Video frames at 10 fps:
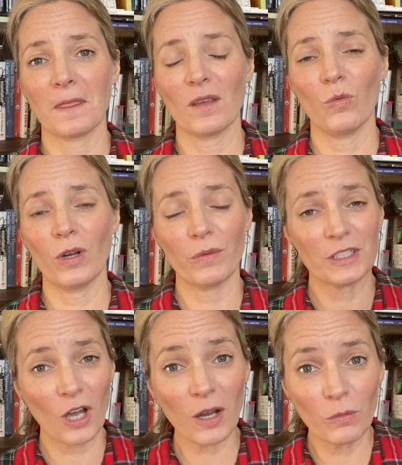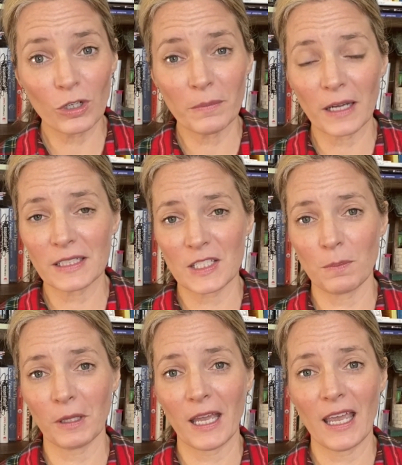where we talk more about
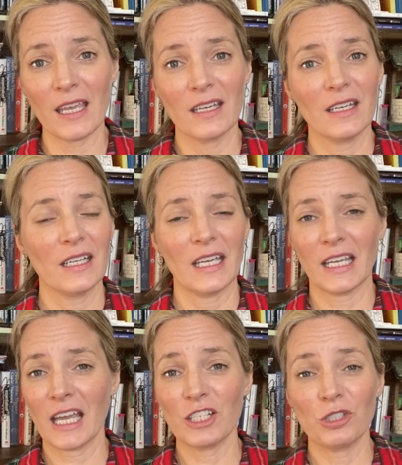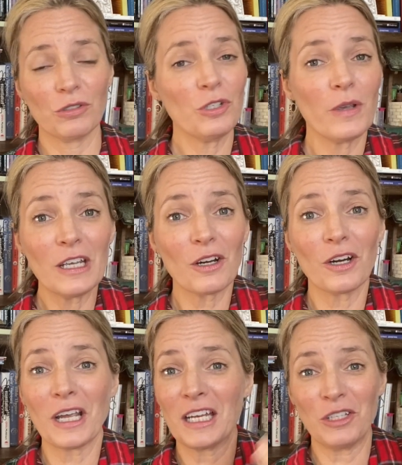display. In case you're new here
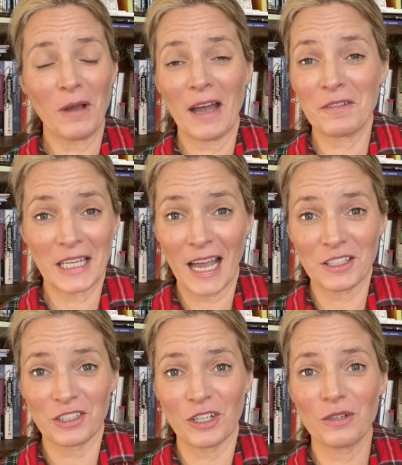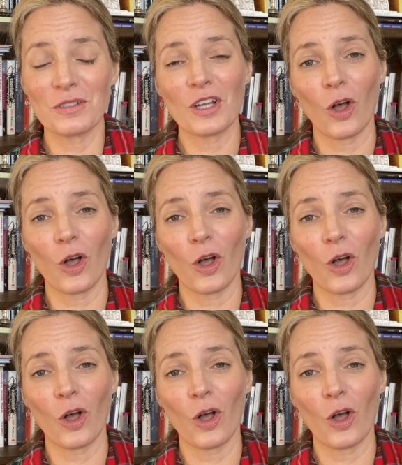and you haven't catched those, I'll